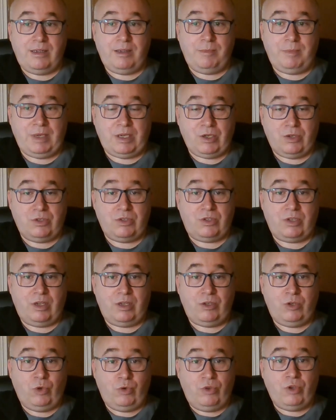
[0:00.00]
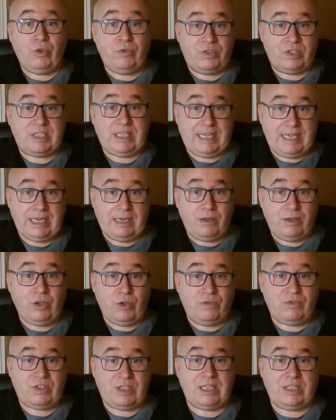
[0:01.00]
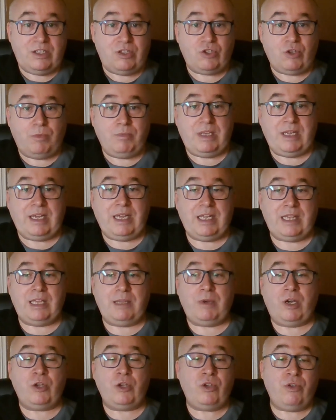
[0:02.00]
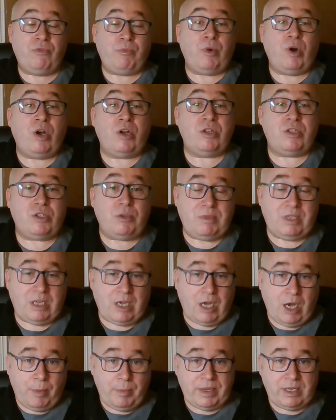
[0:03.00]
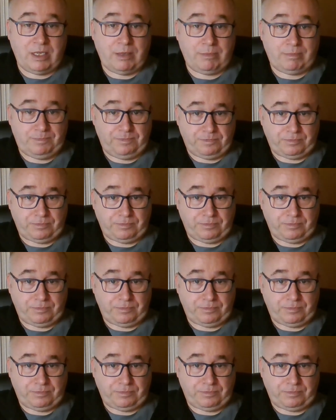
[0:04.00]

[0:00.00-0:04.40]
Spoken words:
because you've seen something in them or you've brought something up in them.